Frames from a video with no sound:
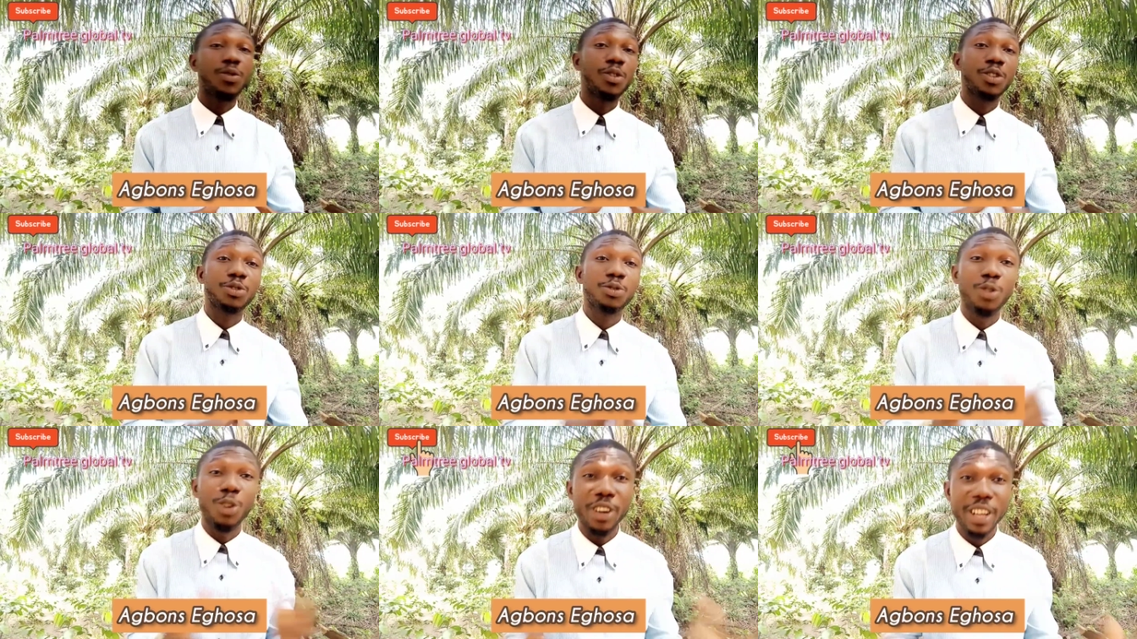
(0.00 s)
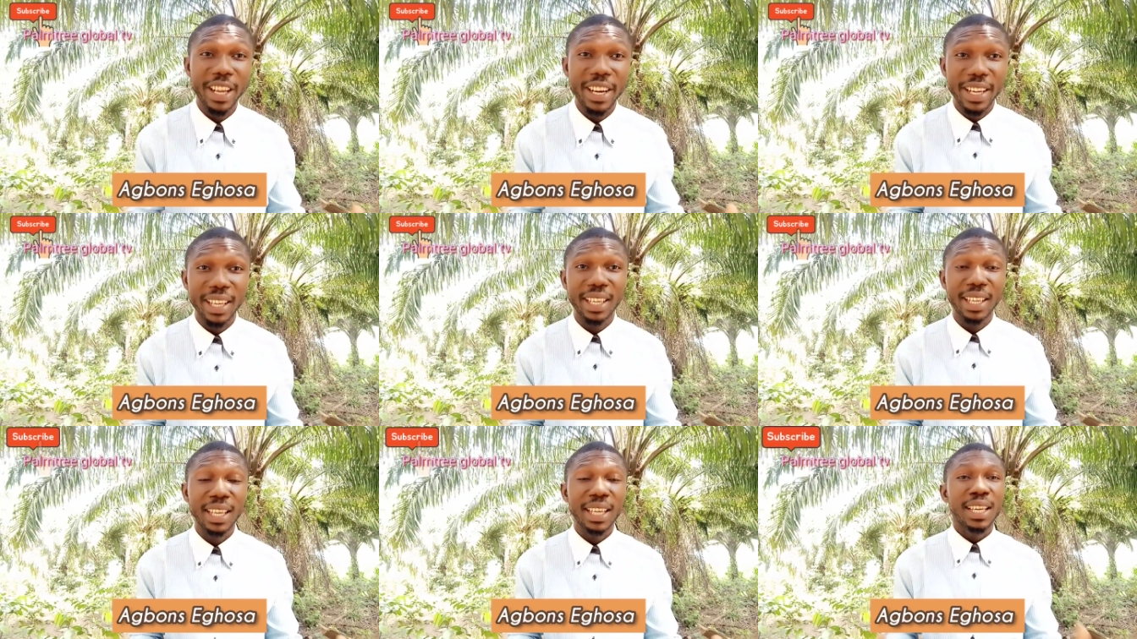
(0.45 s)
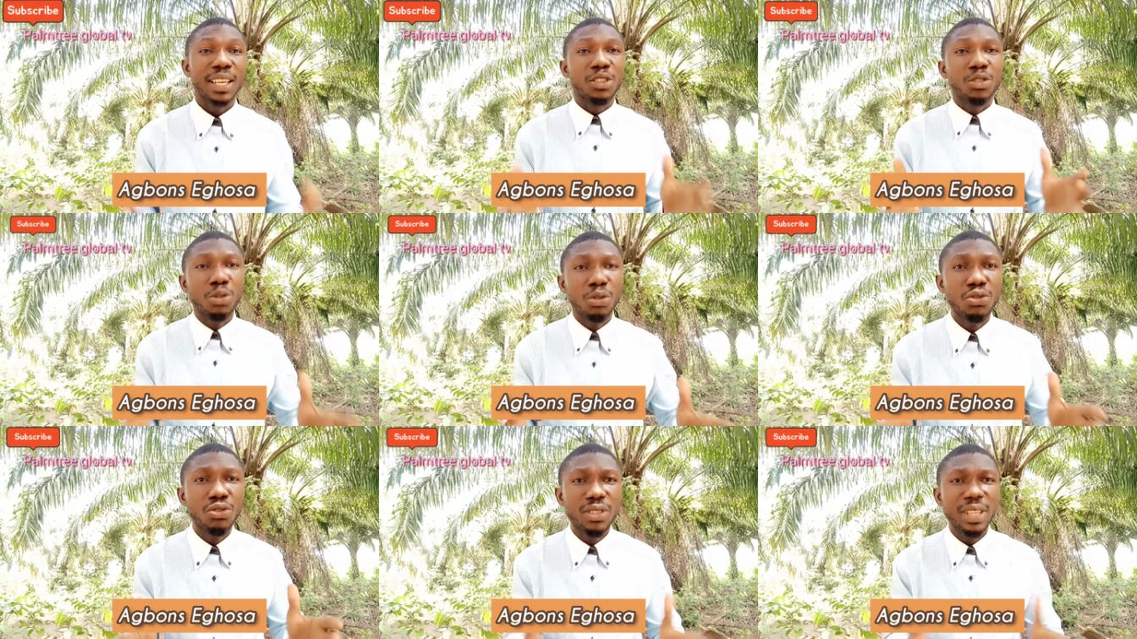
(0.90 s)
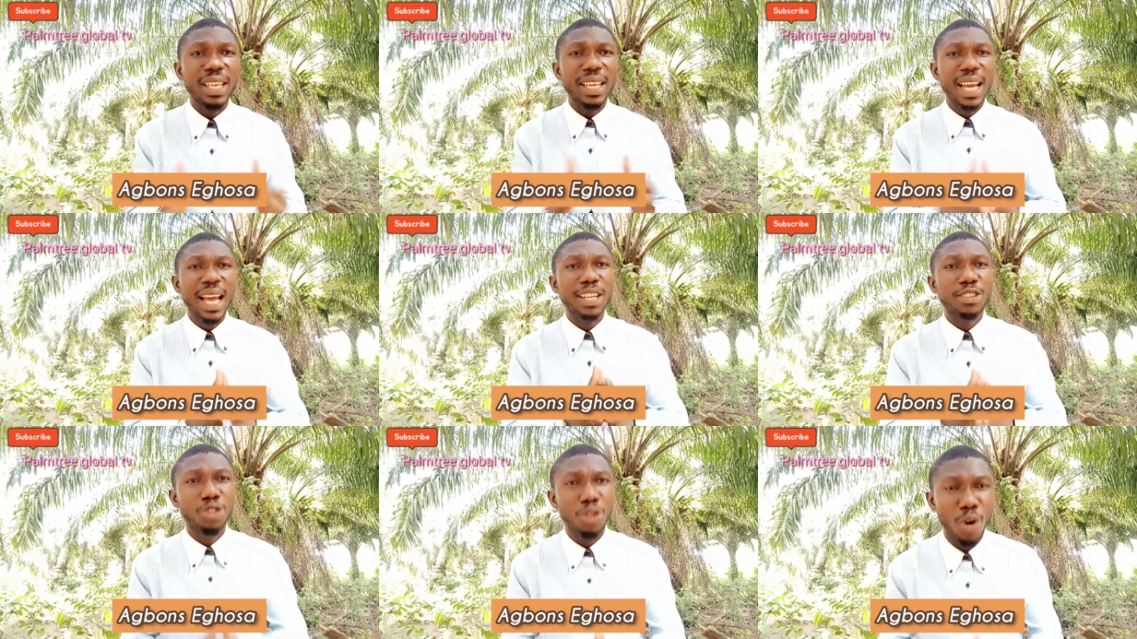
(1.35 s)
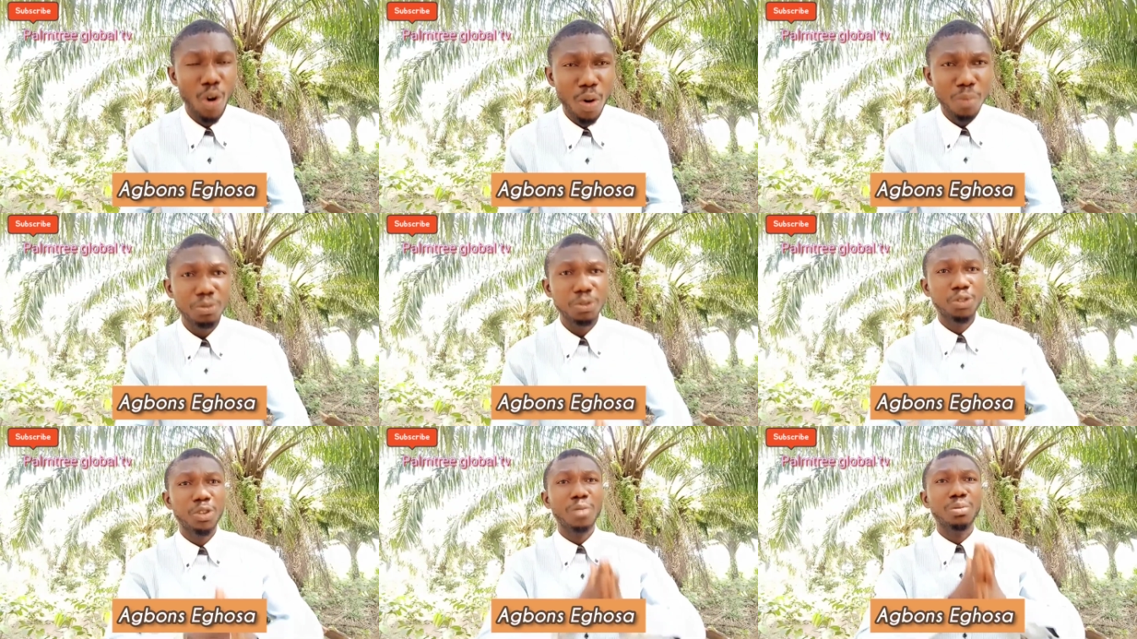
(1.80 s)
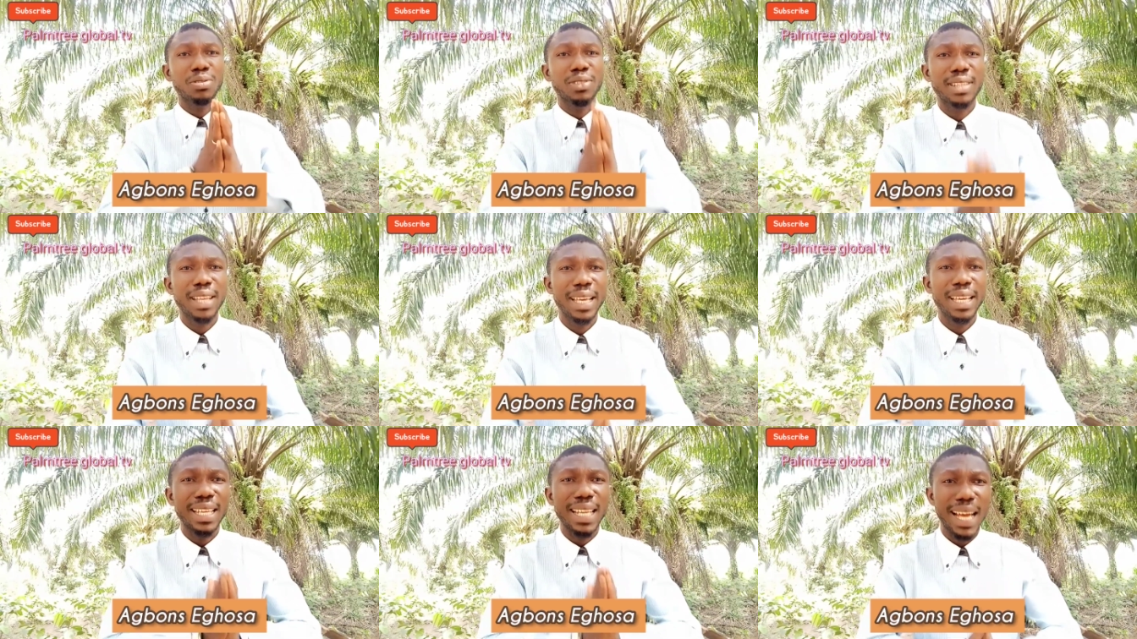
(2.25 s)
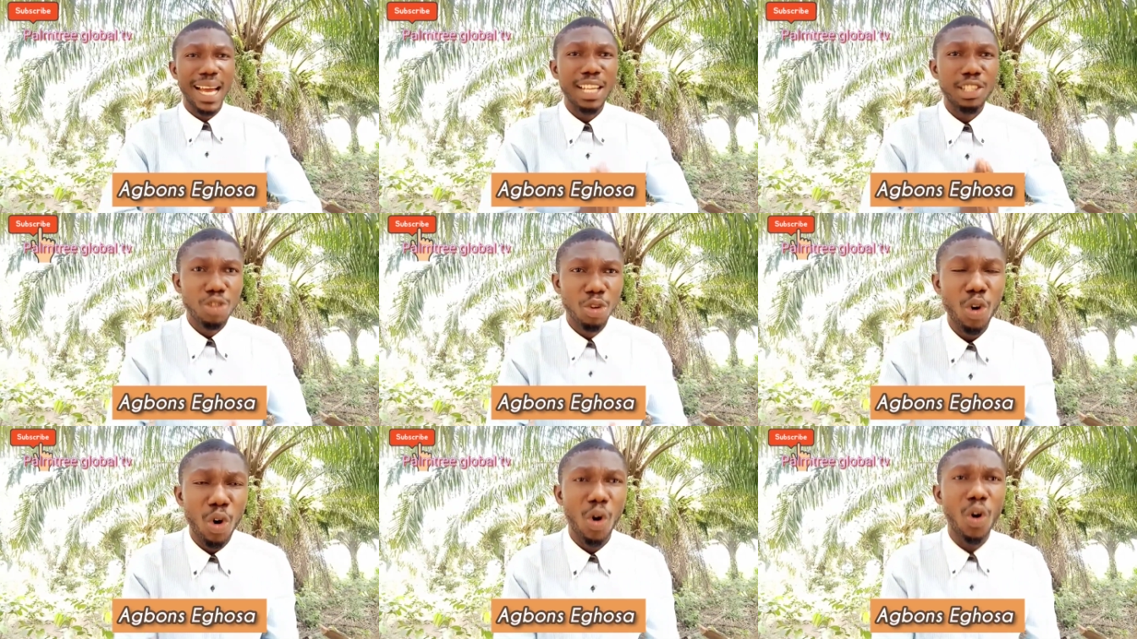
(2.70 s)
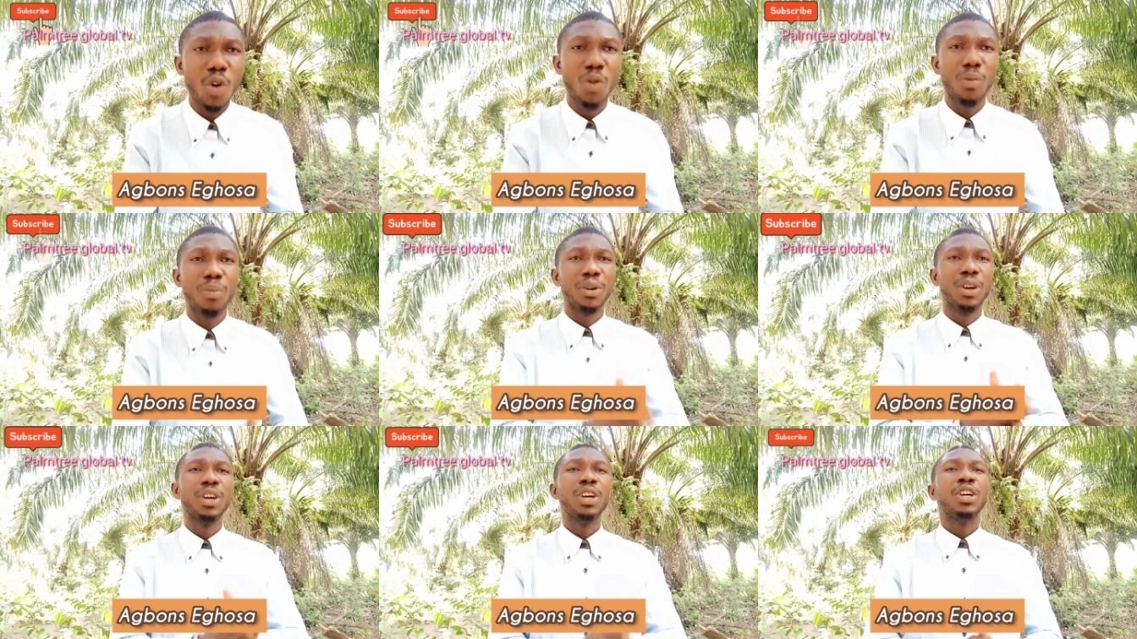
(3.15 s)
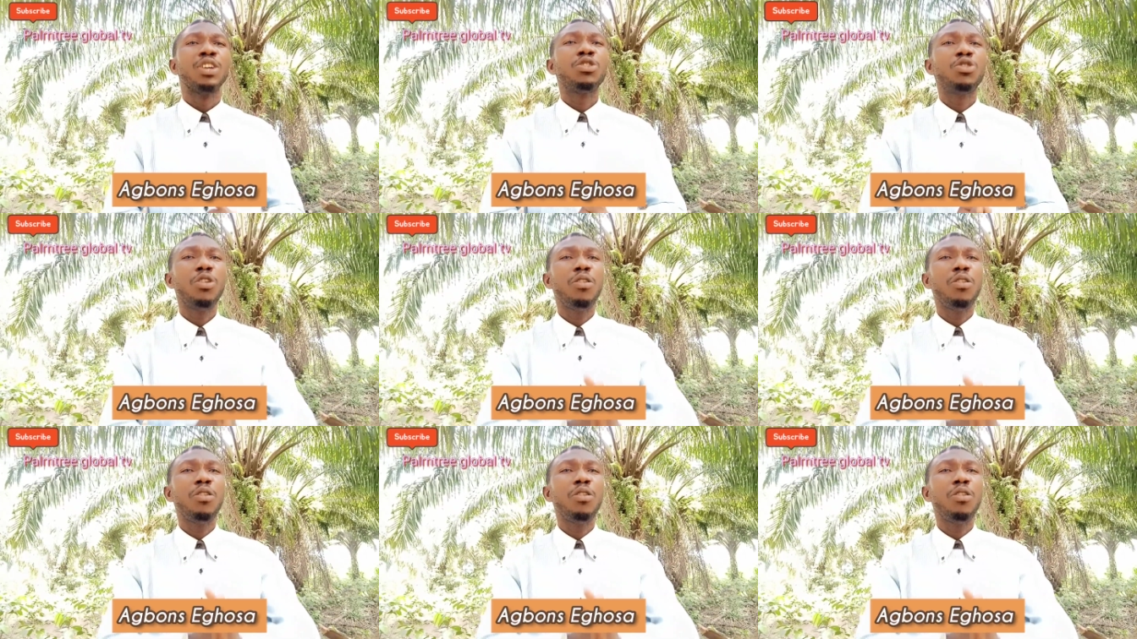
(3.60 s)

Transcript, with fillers: You don't need even you that is selling fruit, you can add vegetable to yours if you want to.